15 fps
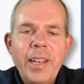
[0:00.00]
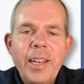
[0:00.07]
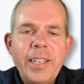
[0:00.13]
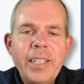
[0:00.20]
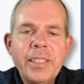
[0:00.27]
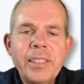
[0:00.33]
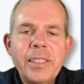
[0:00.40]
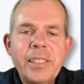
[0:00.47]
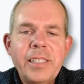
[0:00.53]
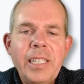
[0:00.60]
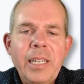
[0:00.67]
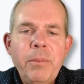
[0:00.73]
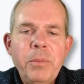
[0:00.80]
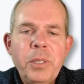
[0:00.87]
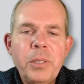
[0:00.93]
It doesn't
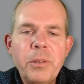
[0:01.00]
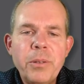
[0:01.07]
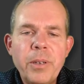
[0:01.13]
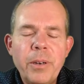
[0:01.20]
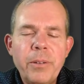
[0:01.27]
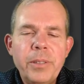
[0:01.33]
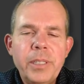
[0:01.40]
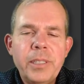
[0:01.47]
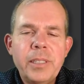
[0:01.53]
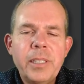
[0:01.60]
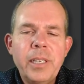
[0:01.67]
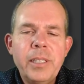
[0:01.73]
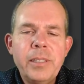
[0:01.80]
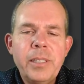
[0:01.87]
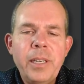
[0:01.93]
seem to, though. It
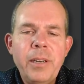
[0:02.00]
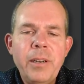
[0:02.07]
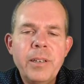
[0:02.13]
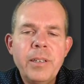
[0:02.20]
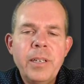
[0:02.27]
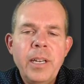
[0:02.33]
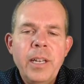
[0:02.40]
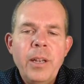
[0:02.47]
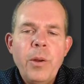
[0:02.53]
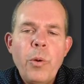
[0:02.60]
says here,